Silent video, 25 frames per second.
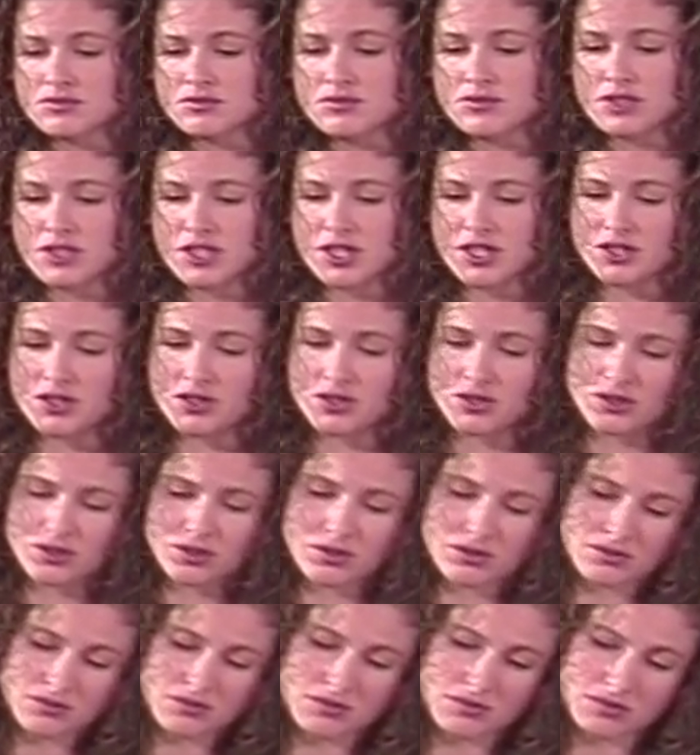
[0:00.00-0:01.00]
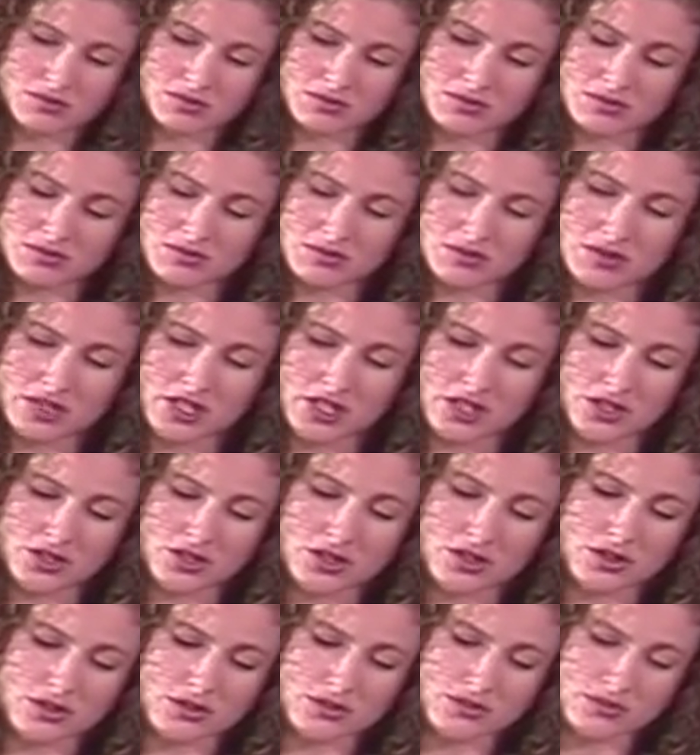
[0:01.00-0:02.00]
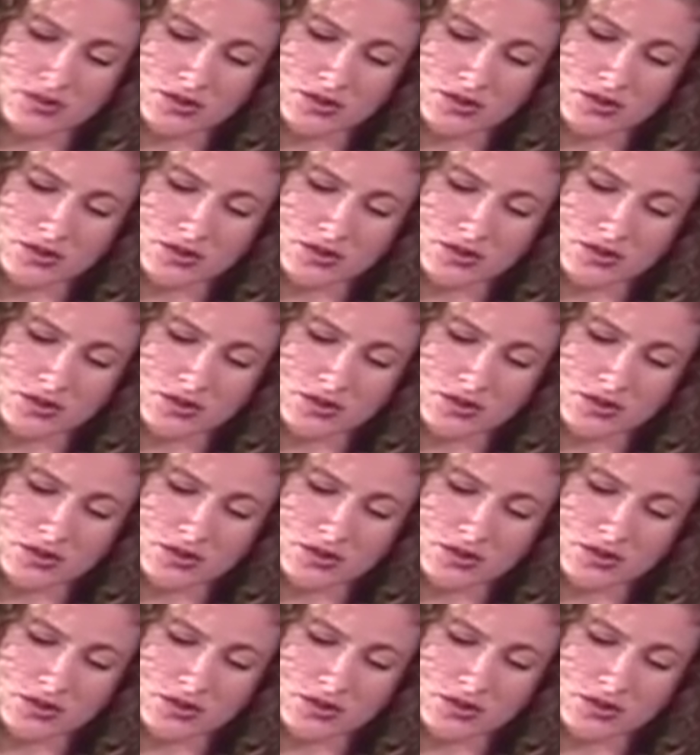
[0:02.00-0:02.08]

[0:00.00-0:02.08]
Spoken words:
Thank you. Thank you.